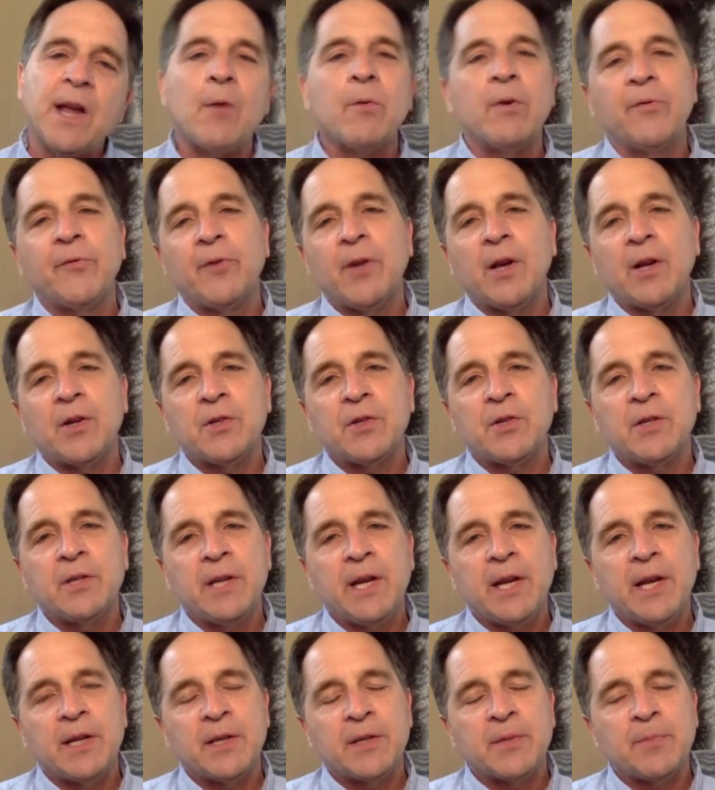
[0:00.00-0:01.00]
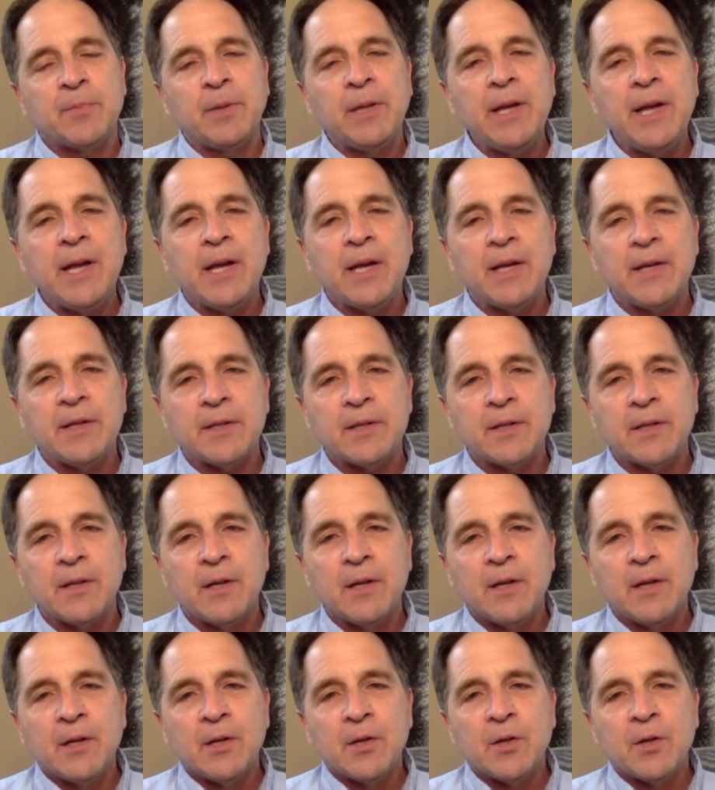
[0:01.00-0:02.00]
that reflection takes place,
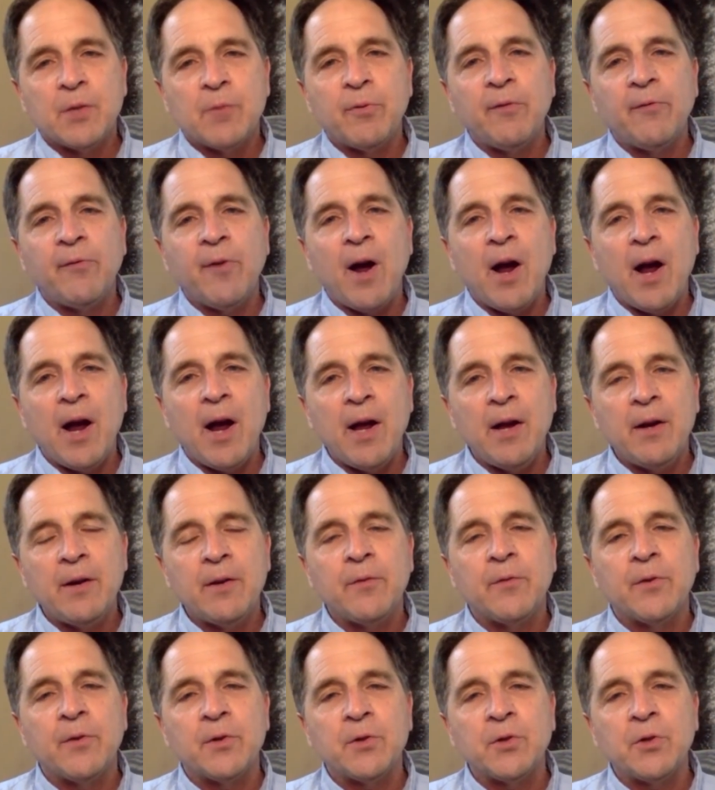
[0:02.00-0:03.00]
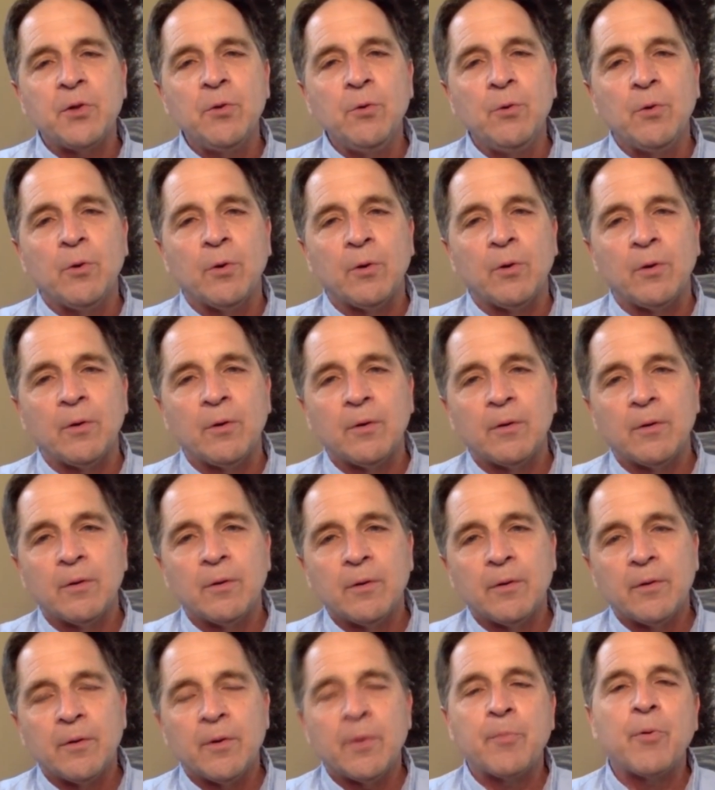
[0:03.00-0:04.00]
to provide the tool,
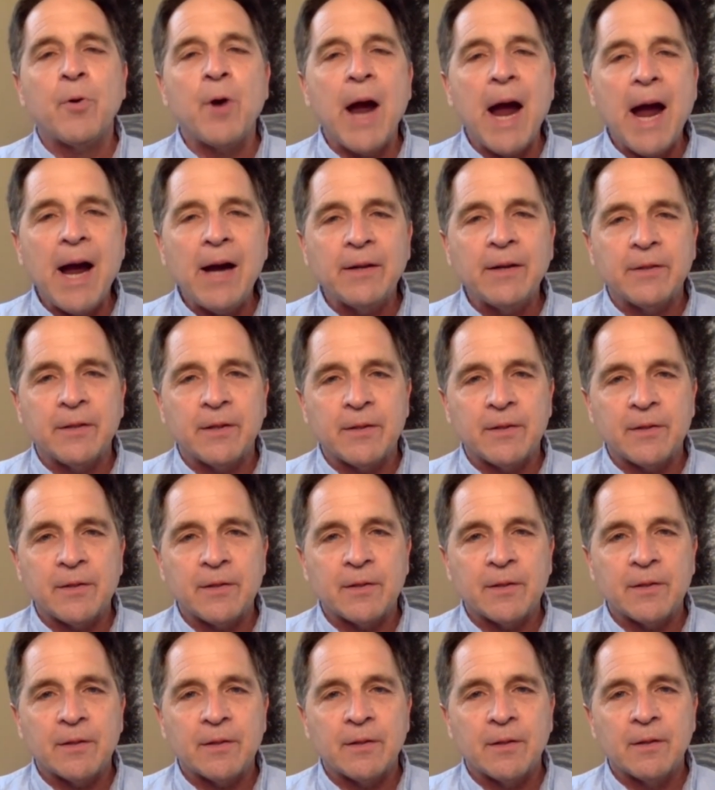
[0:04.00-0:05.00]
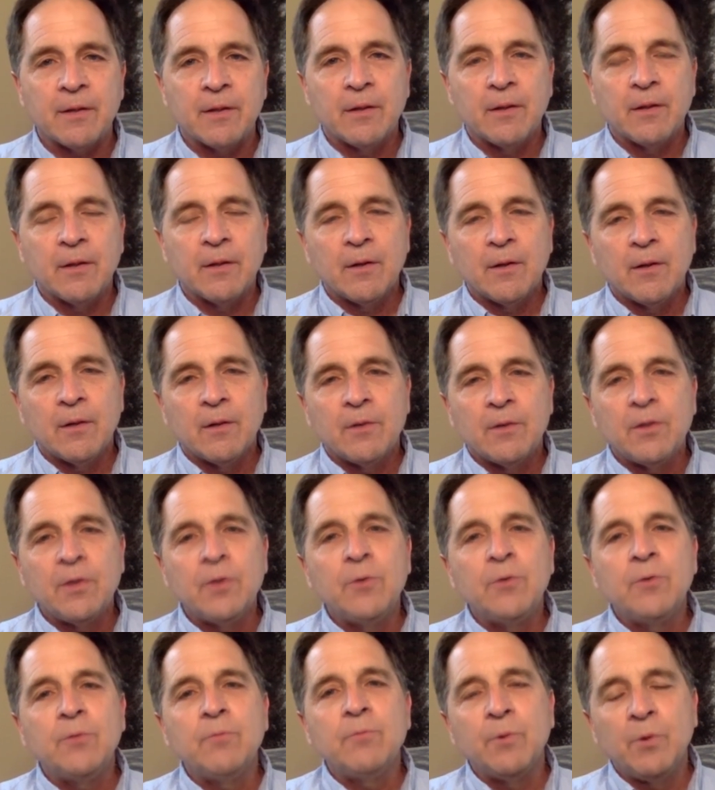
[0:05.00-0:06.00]
the practice,
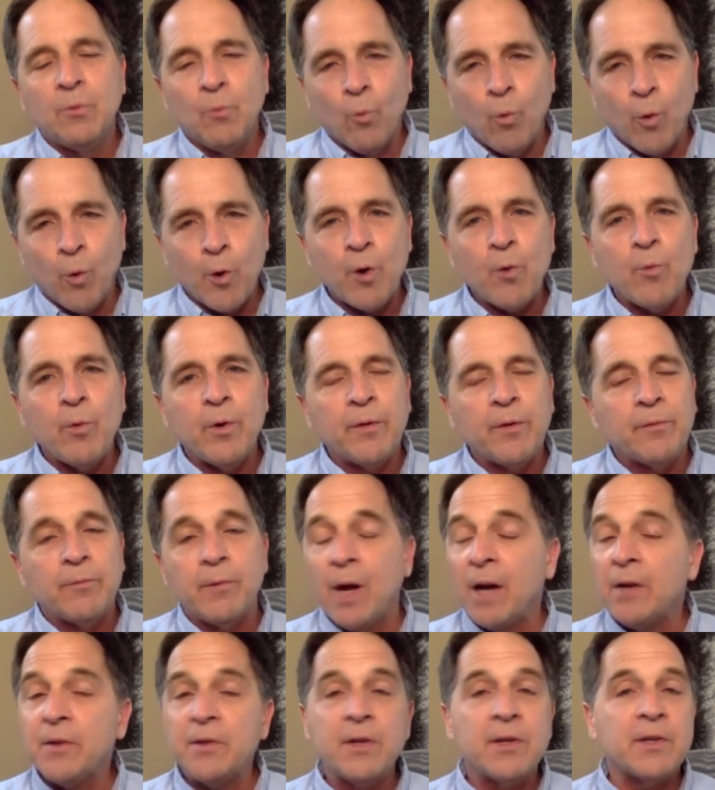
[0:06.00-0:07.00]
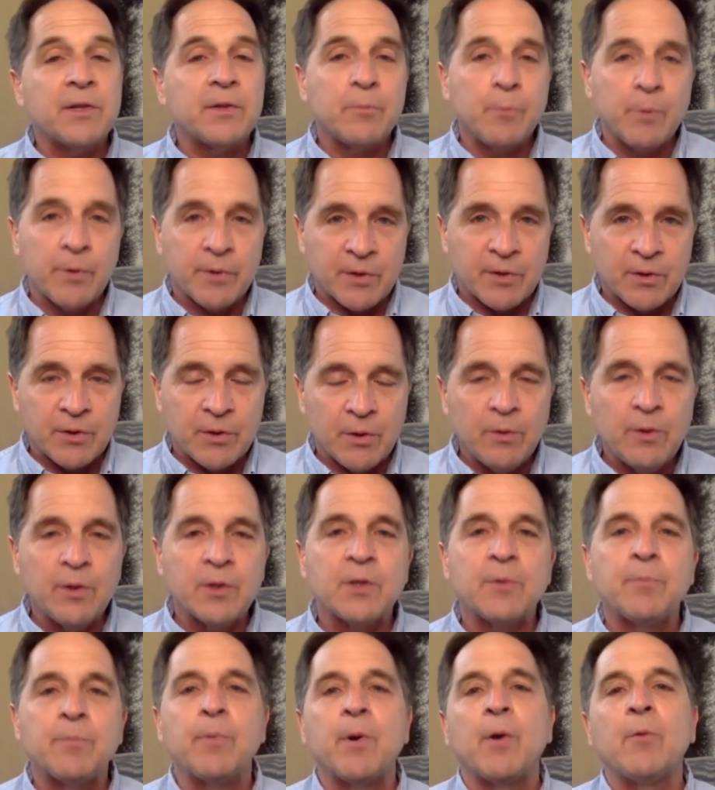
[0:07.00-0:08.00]
to work with not just with
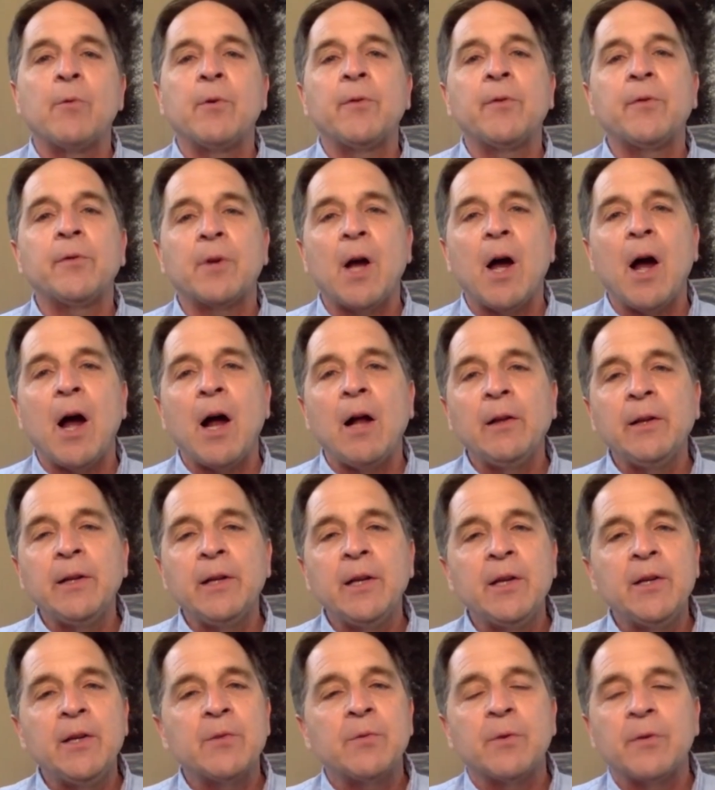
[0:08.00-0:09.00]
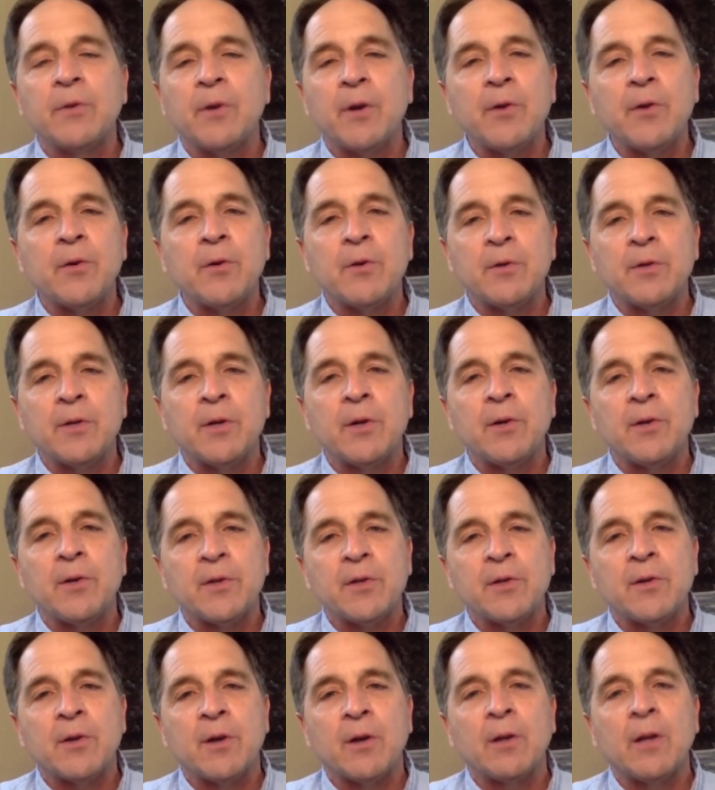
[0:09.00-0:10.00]
students, but with colleagues, with other
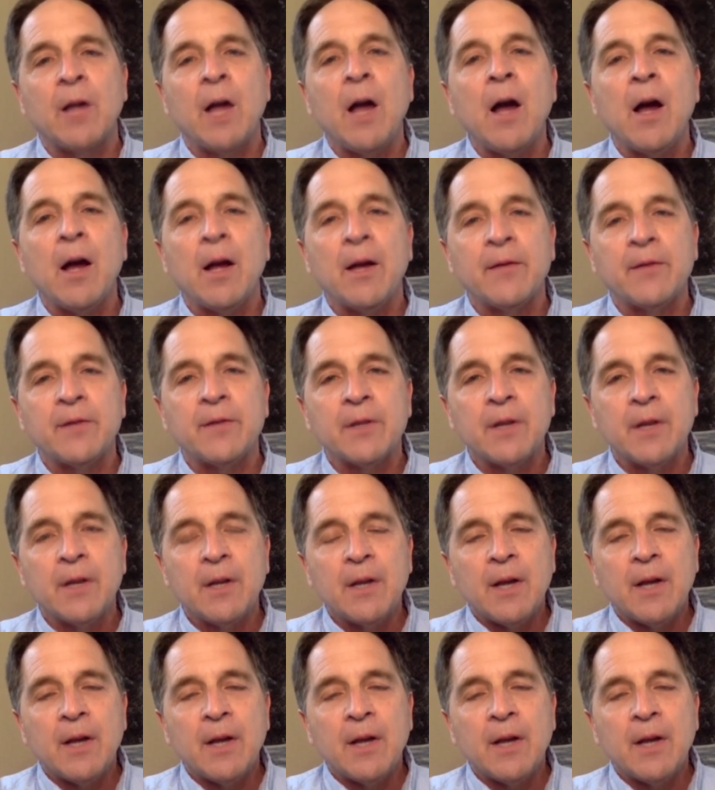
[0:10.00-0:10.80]
adults in our lives.